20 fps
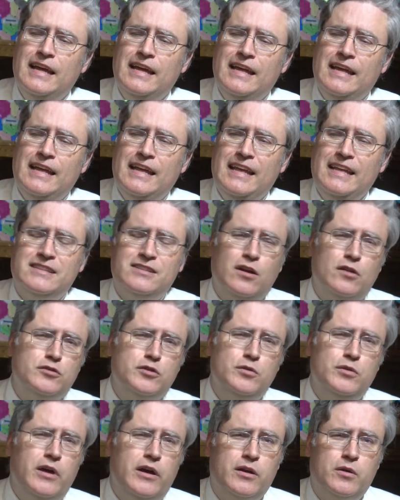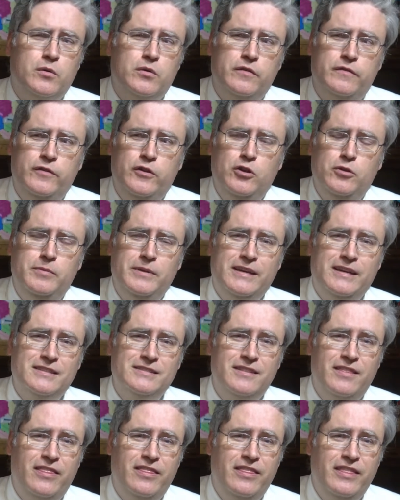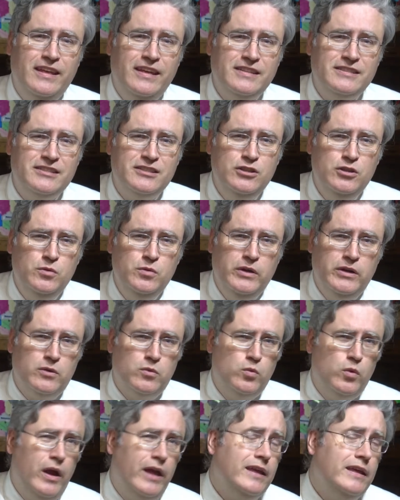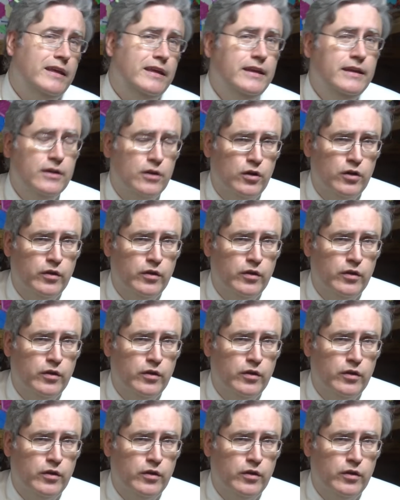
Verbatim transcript: it's also not a review because this unit right here